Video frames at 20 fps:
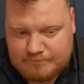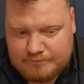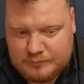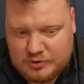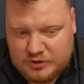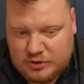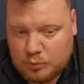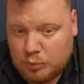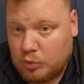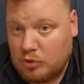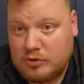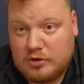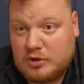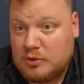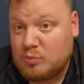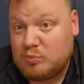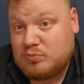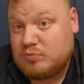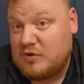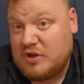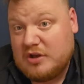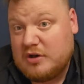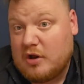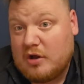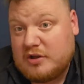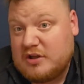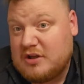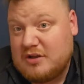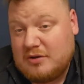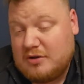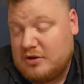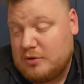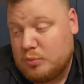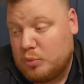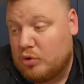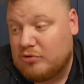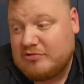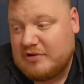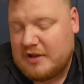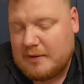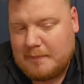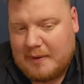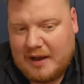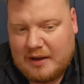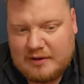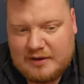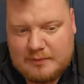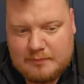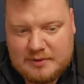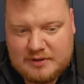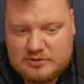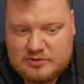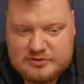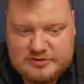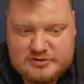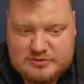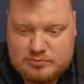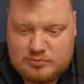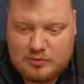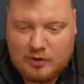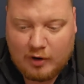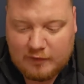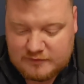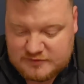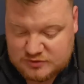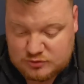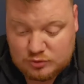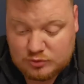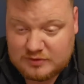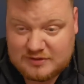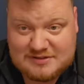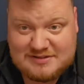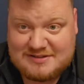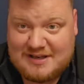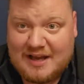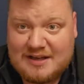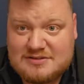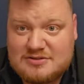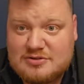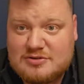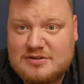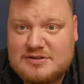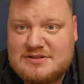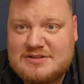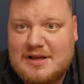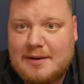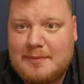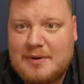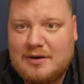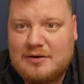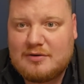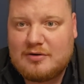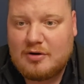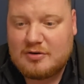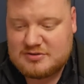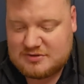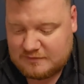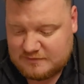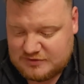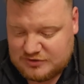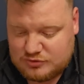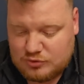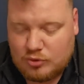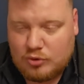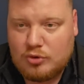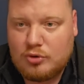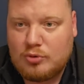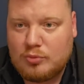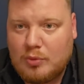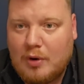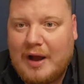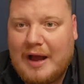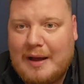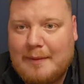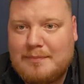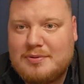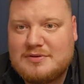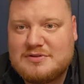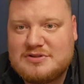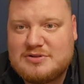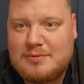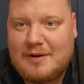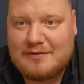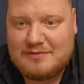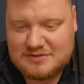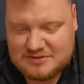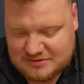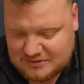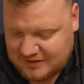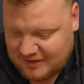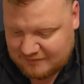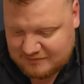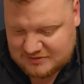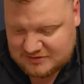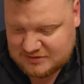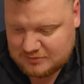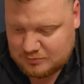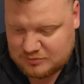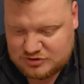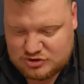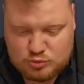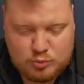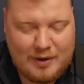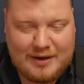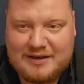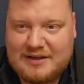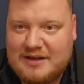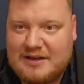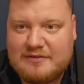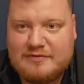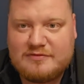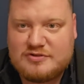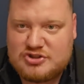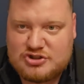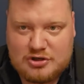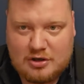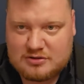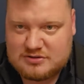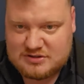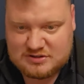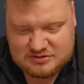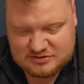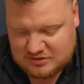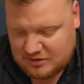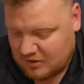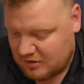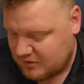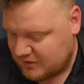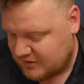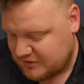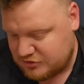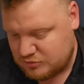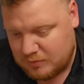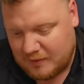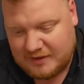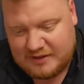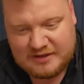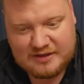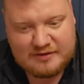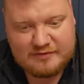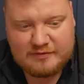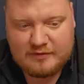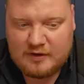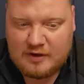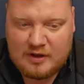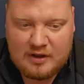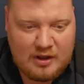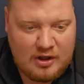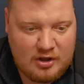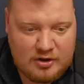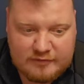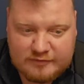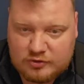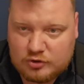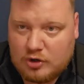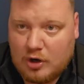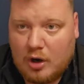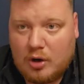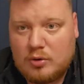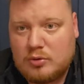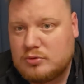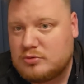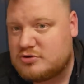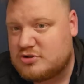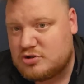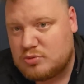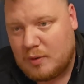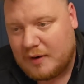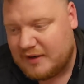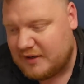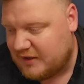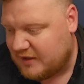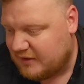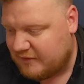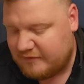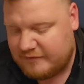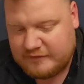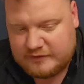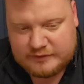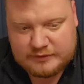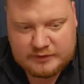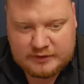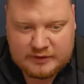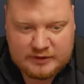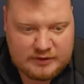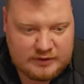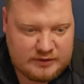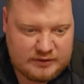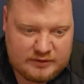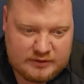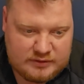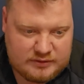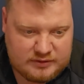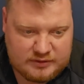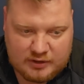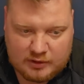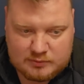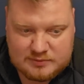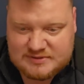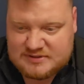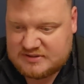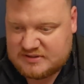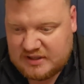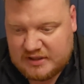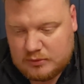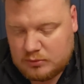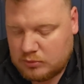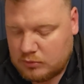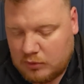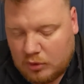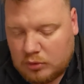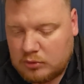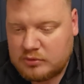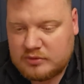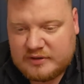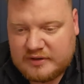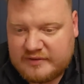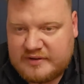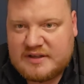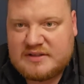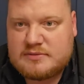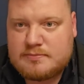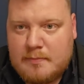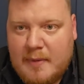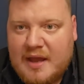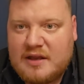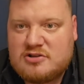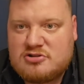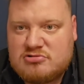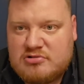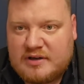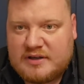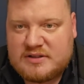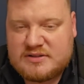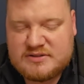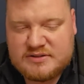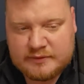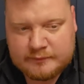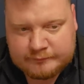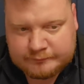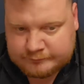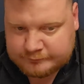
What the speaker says: But you worry about it, because I've saw the stats under Sam Allardyce. I've saw what happened to Everton. Everton were 20th for shots on target, 20th for goals, 20th for, you know, all of this metrics